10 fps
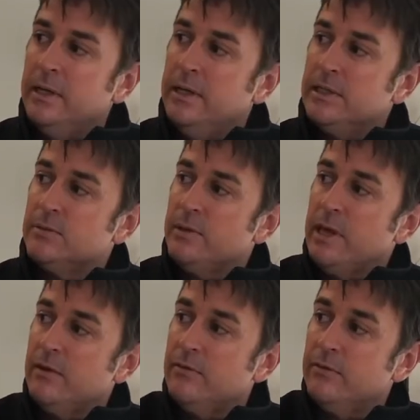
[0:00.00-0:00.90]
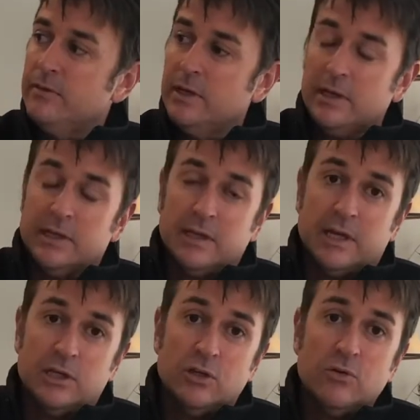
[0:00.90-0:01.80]
Next we have
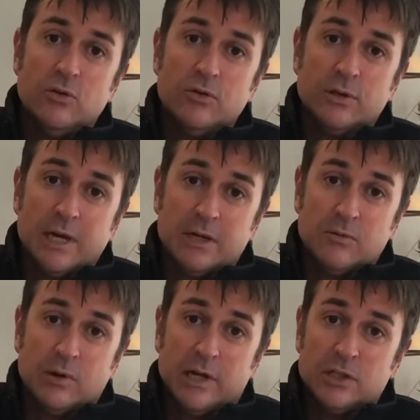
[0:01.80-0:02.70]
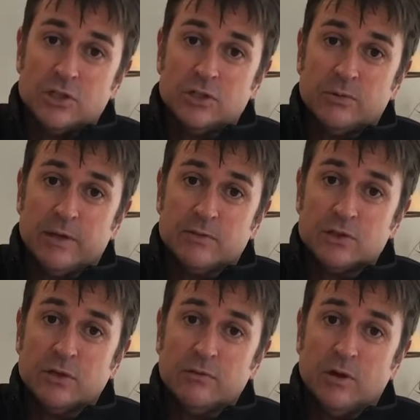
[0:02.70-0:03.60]
our new Earth Garden range. We have a
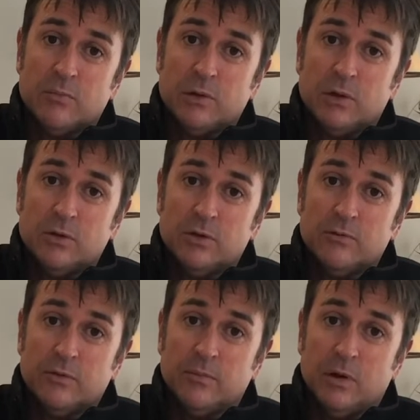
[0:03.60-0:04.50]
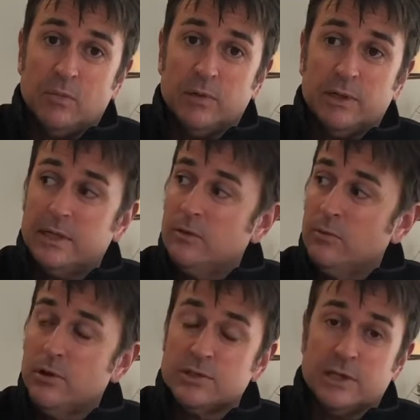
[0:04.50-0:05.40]
Sauvignon Blanc from Marlborough and a
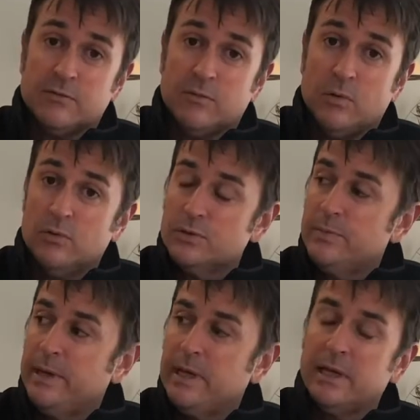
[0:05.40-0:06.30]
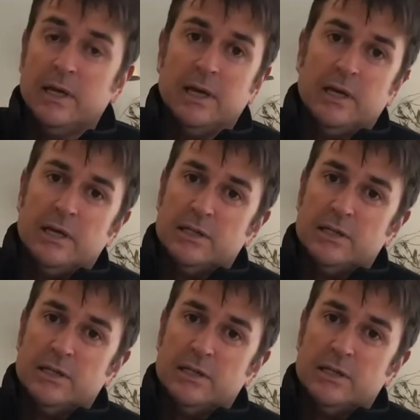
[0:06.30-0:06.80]
Rosé from Hawke's Bay.